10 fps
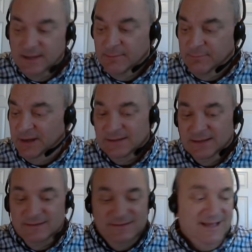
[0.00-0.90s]
but
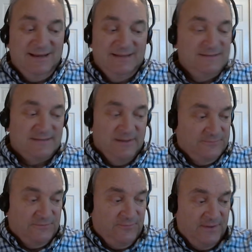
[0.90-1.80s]
not in self
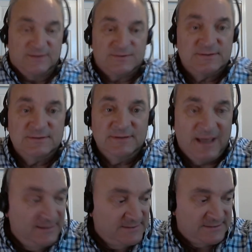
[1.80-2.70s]
defense.
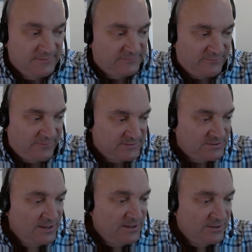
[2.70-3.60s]
Not in self defense.
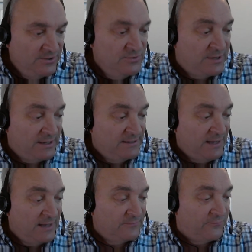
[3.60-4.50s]
You
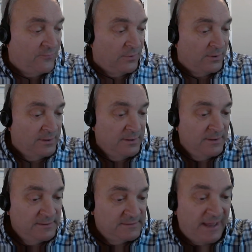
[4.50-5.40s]
cannot afford
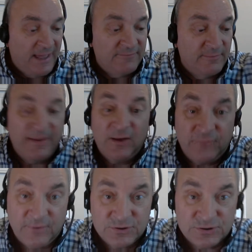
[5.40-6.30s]
to have a
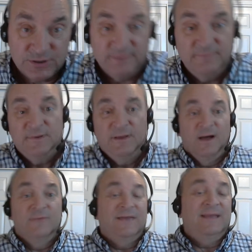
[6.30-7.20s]
malfunction
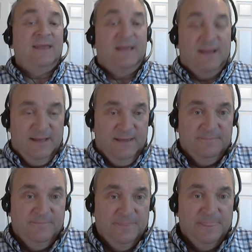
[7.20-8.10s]
of any kind
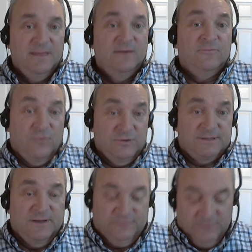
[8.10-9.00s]
for
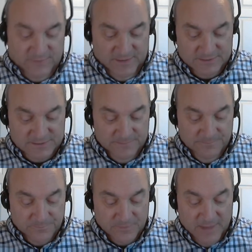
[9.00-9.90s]
self defense.
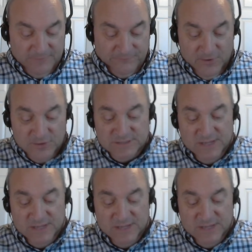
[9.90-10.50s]
At first, I